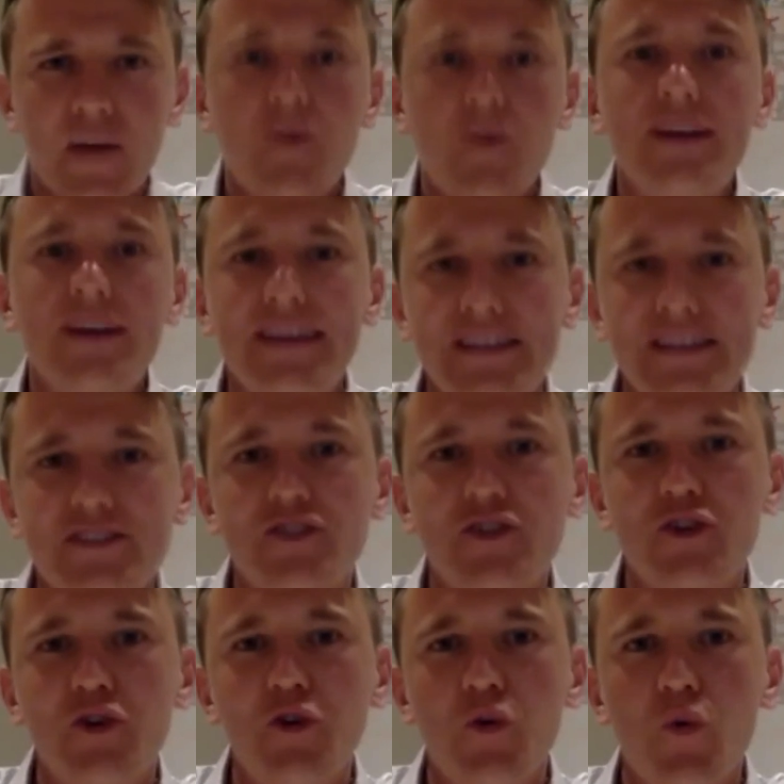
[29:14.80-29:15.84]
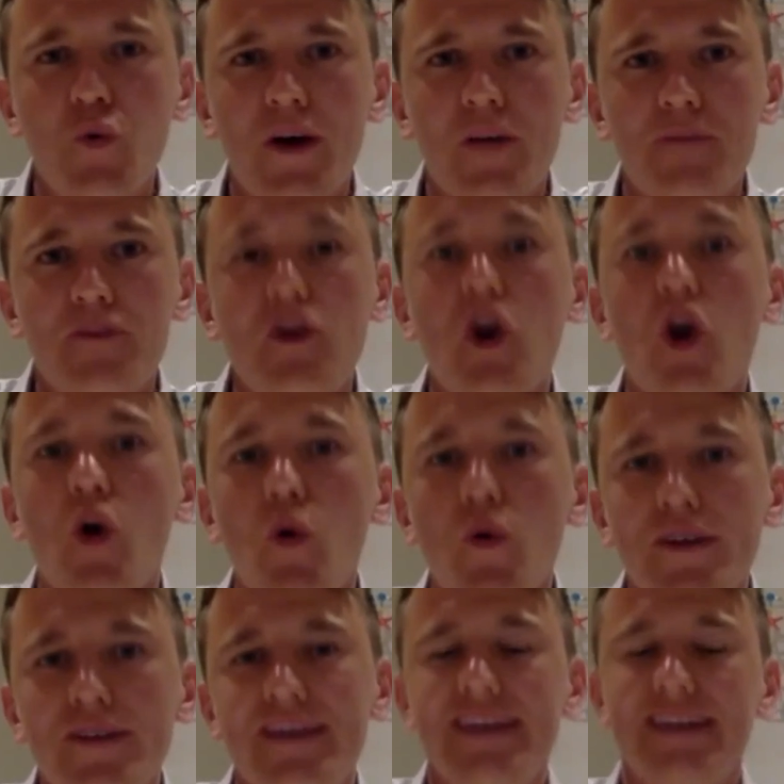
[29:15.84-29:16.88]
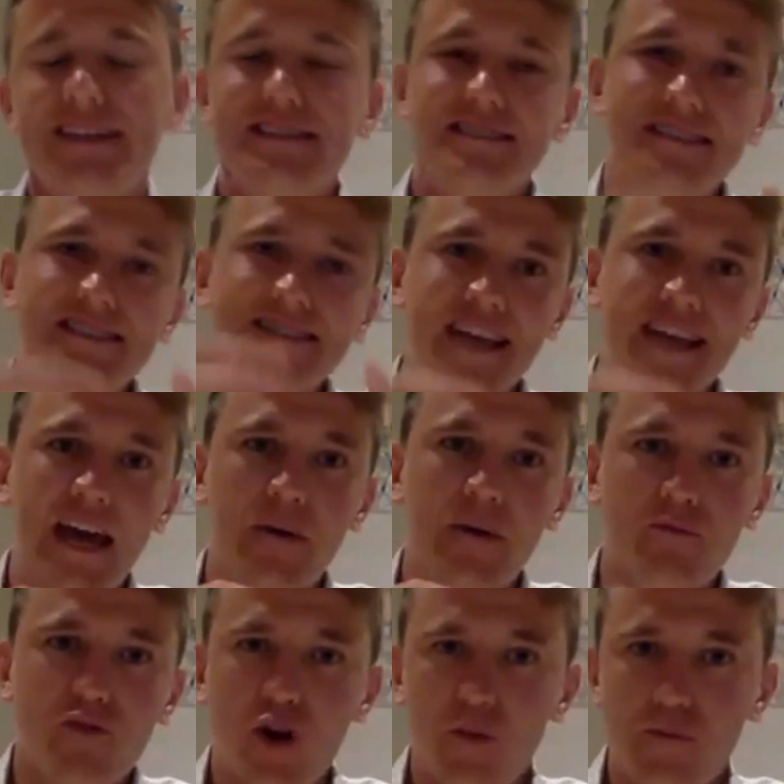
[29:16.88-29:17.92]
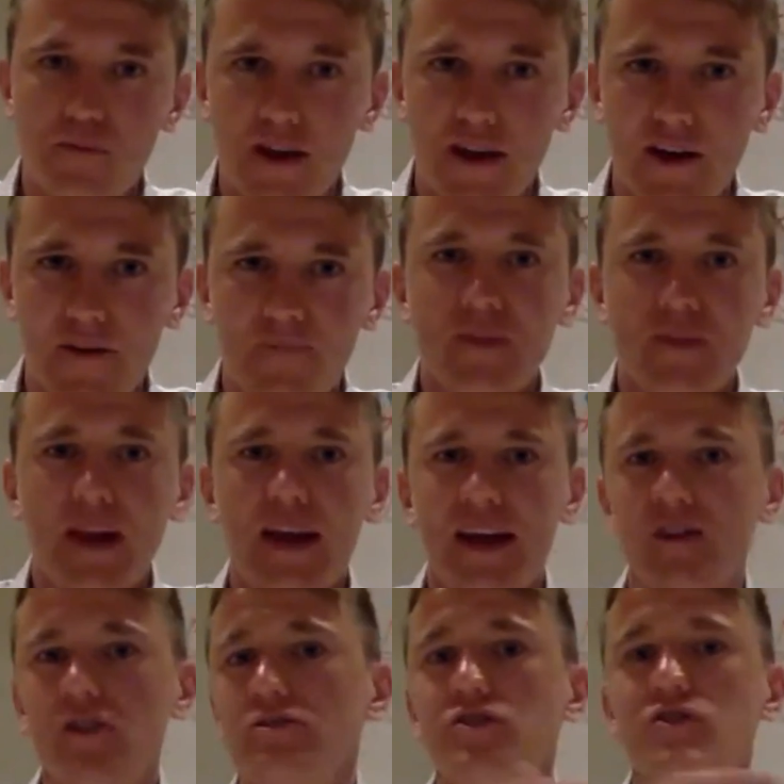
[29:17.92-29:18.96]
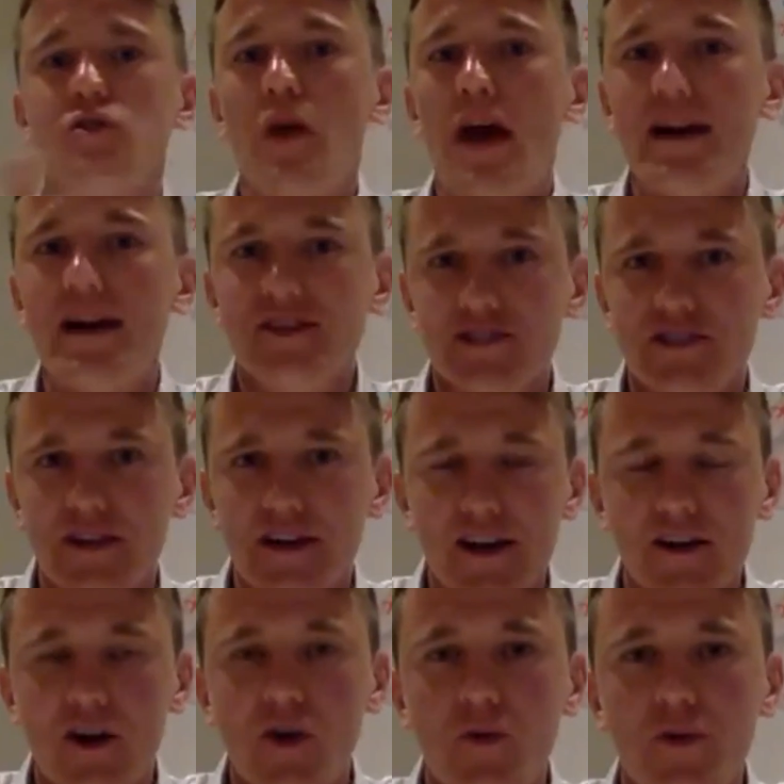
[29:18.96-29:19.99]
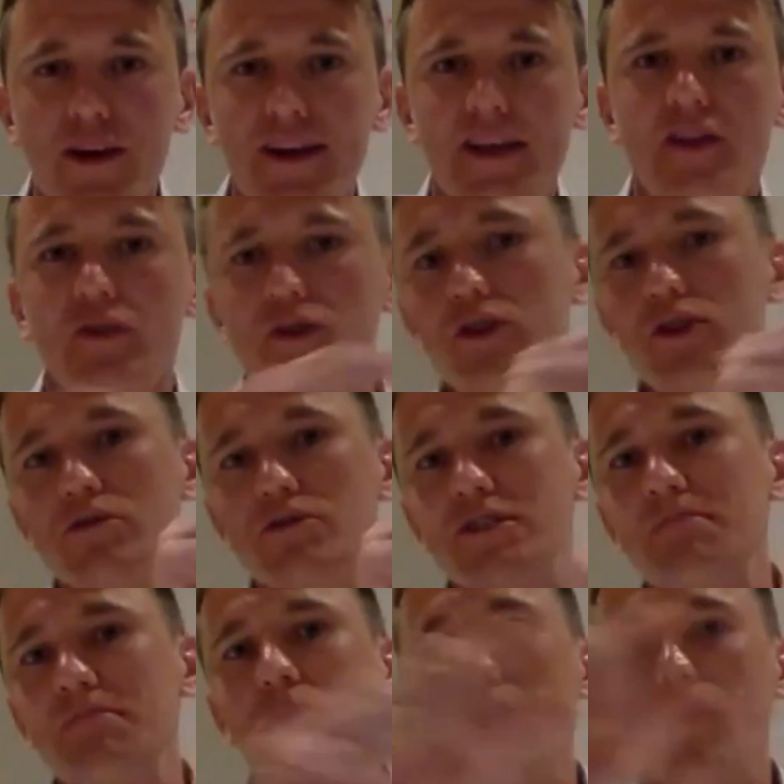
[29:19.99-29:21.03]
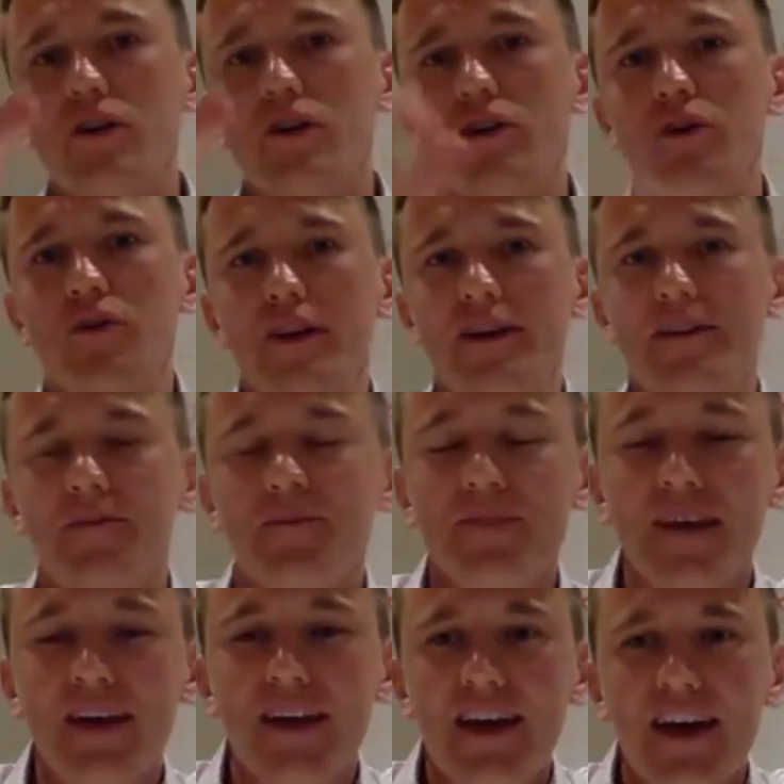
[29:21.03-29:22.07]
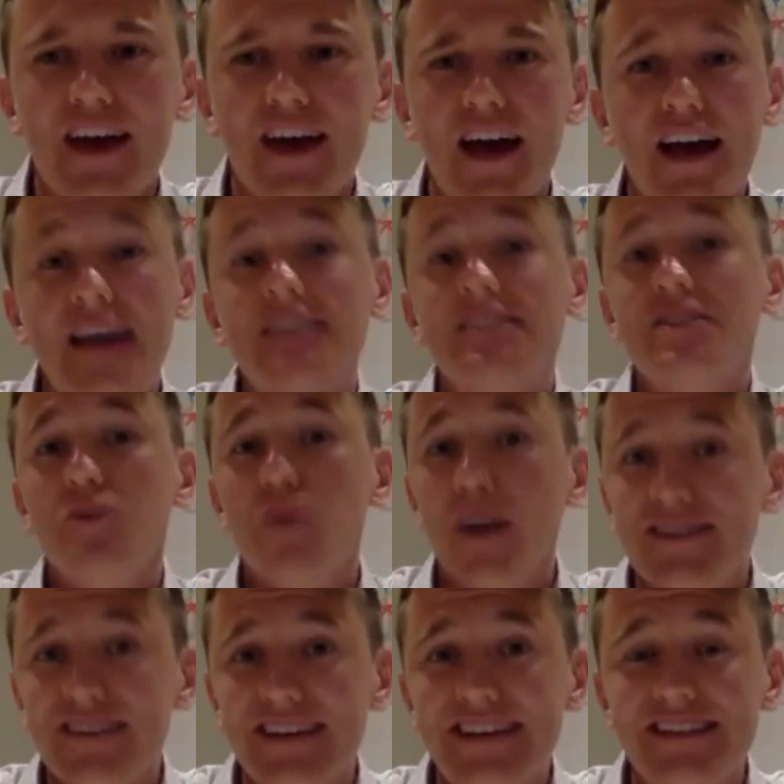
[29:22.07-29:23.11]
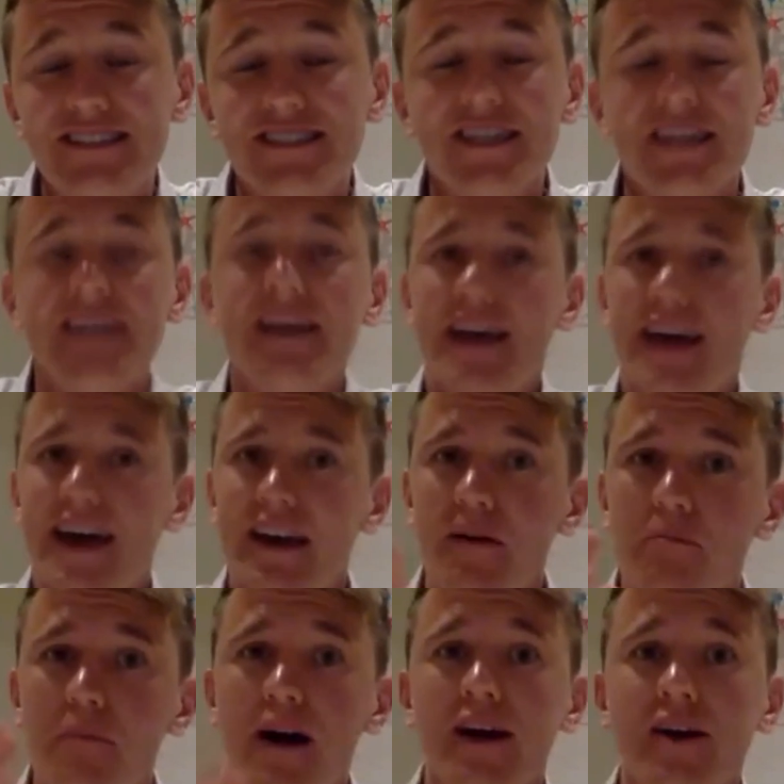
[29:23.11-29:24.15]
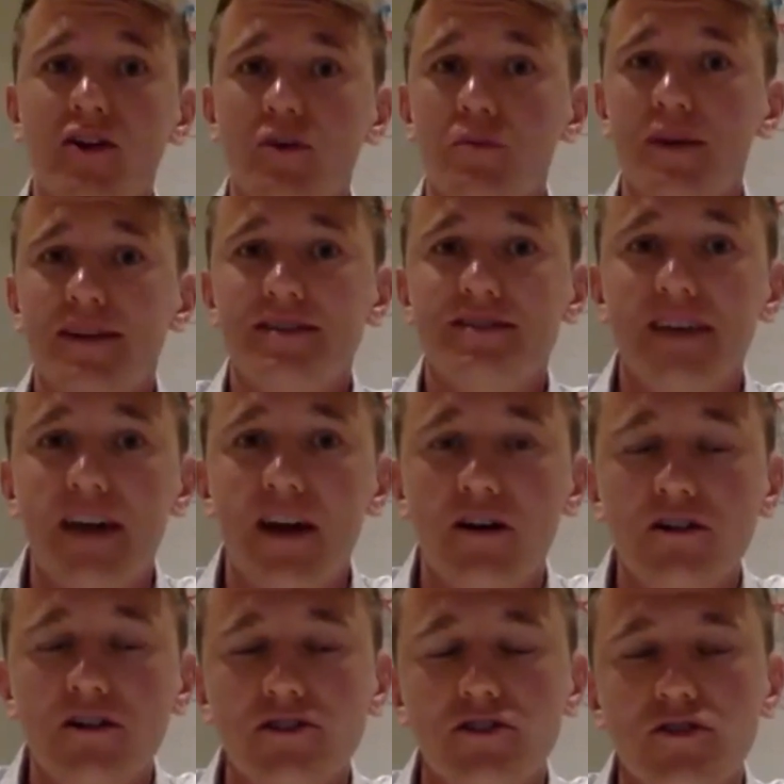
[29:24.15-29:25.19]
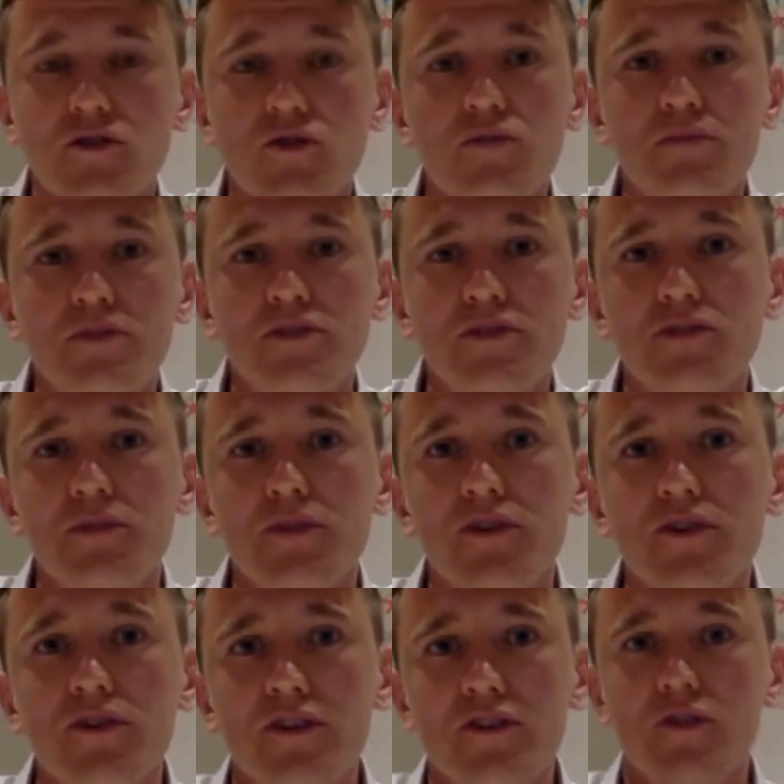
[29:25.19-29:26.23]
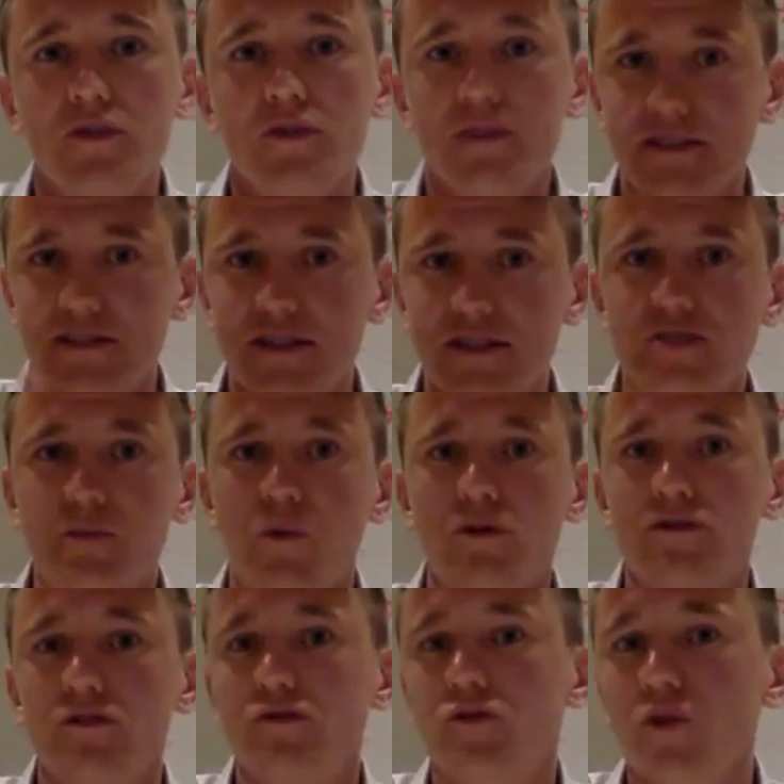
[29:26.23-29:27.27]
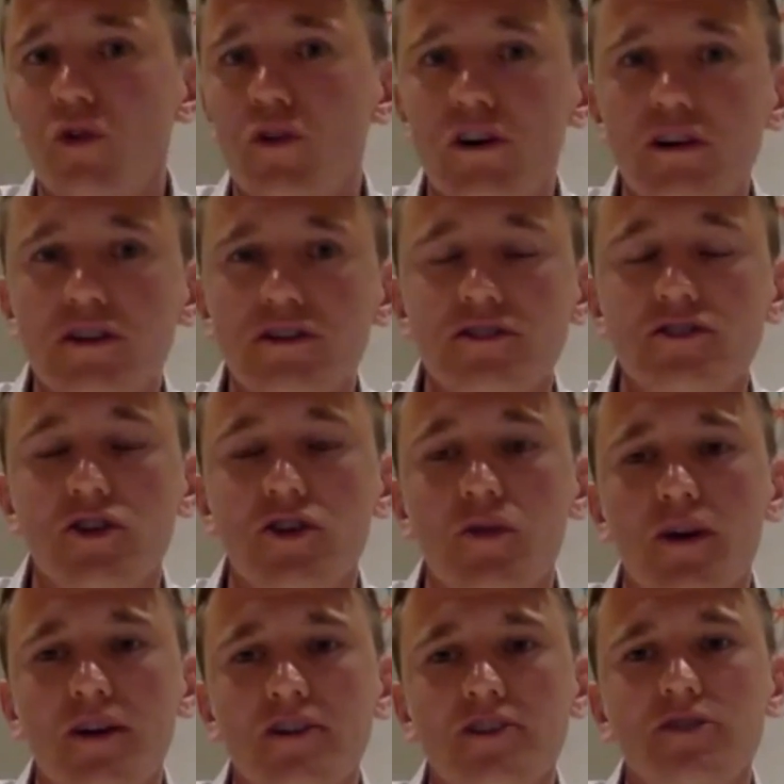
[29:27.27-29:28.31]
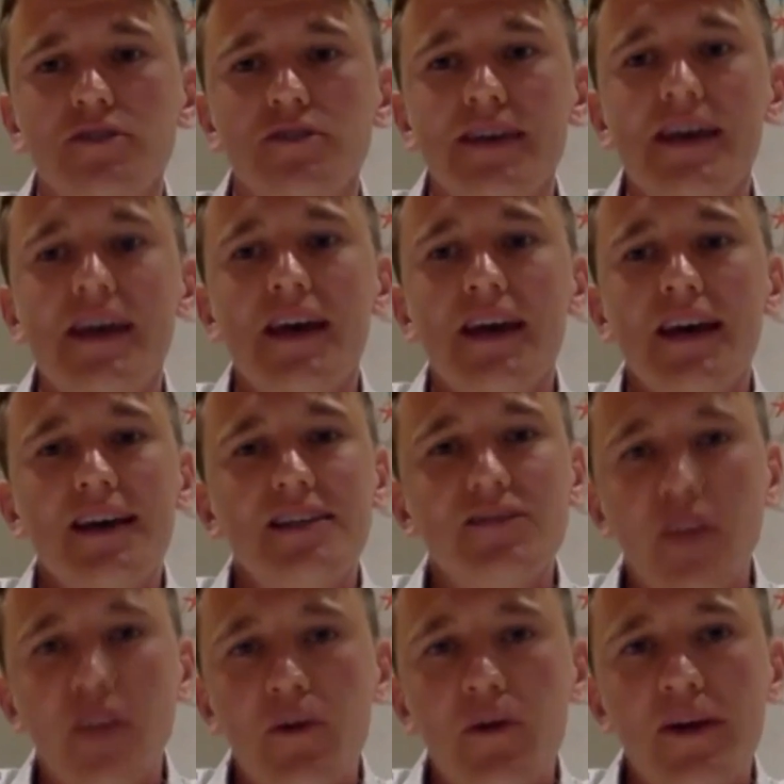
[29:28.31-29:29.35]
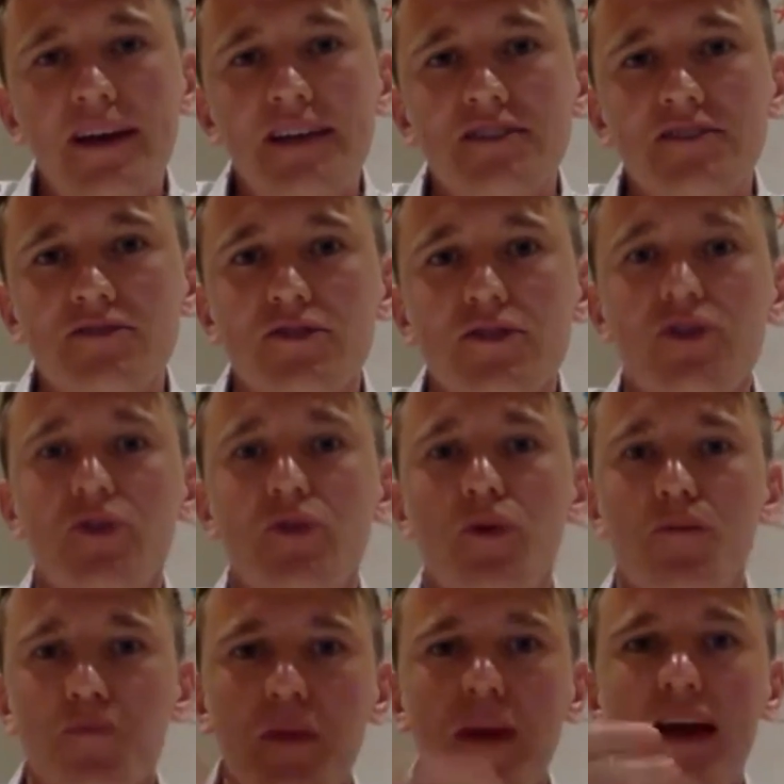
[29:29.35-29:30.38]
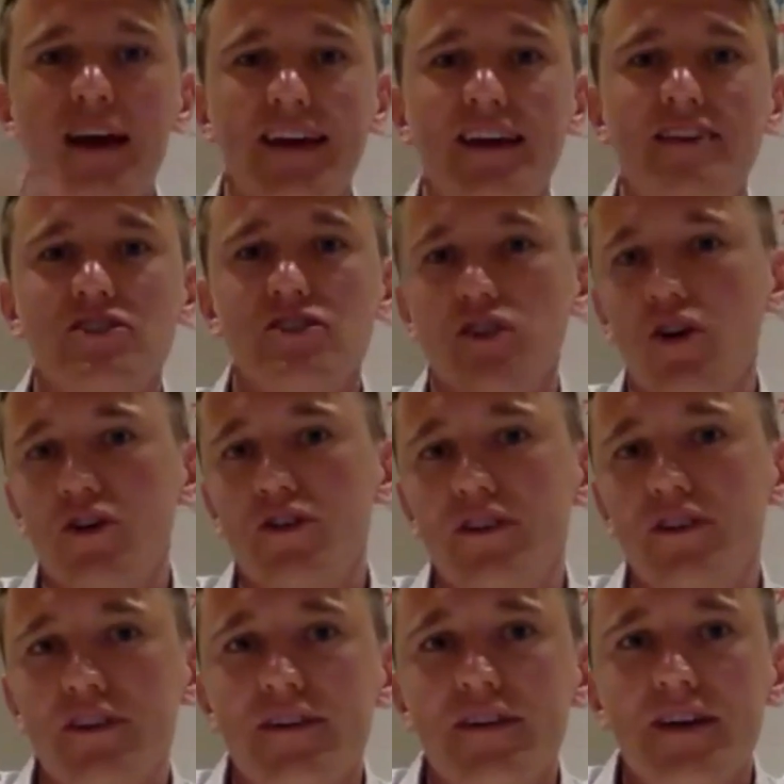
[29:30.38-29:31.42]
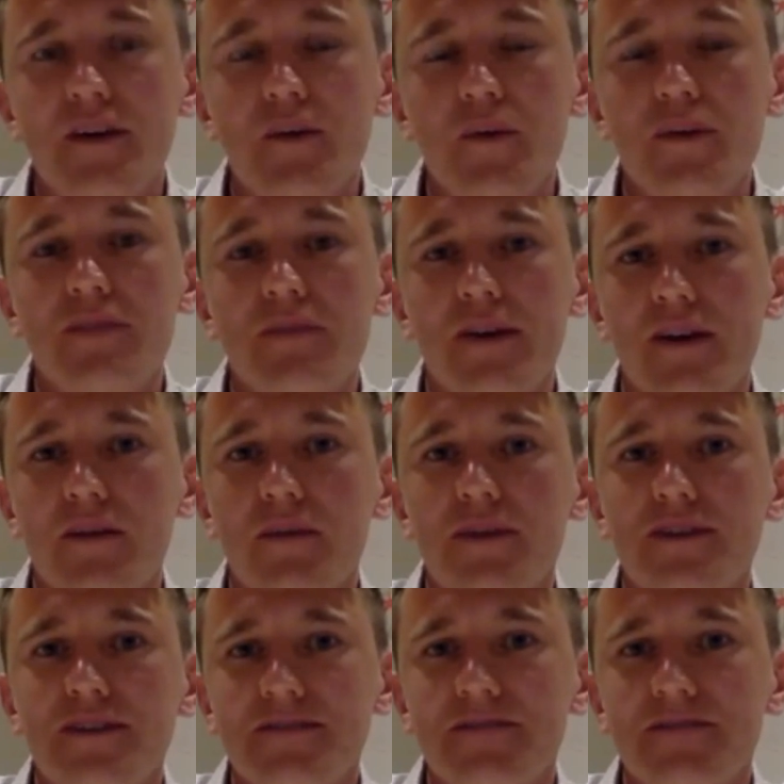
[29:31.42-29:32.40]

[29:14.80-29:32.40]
will need to code it, and it's the same from Scratch coding. You're using block coding. It's quite easy, and microbit, they are super good at doing this small tutorials and so on. So it's very easy to get started with the microbit.